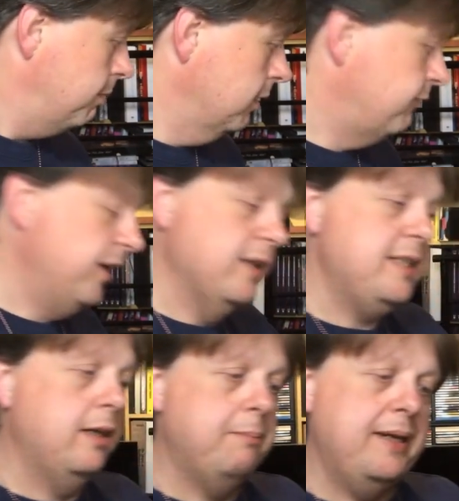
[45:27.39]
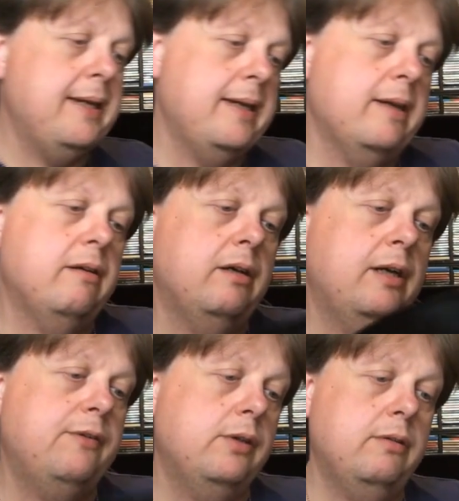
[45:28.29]
but for 99p
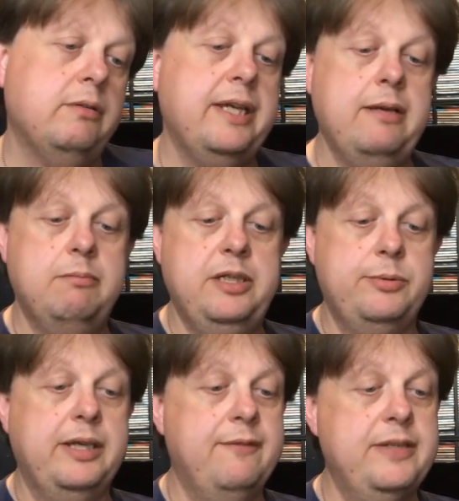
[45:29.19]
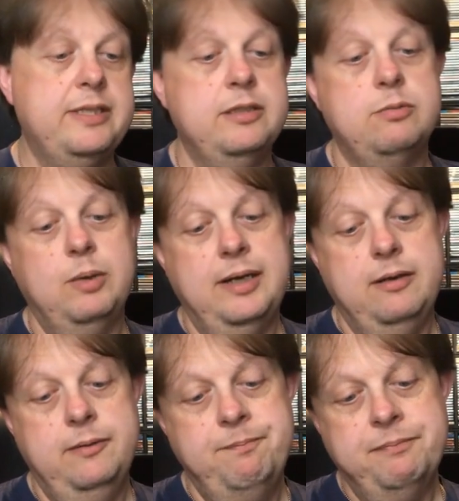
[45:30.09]
I thought, yeah, might as well get this as
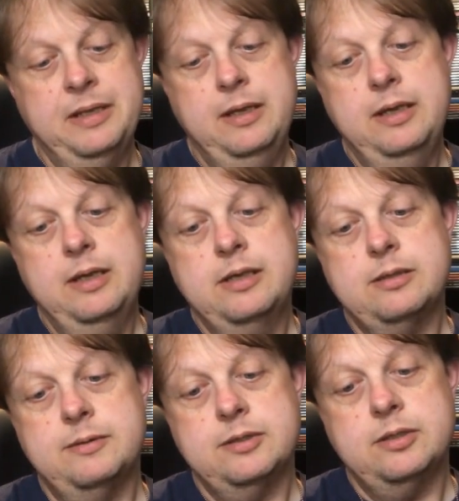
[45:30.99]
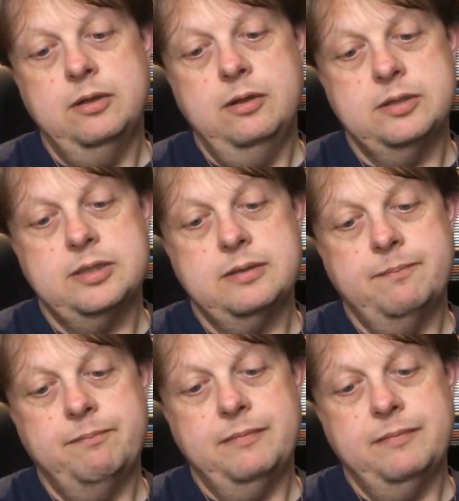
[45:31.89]
well. So it's got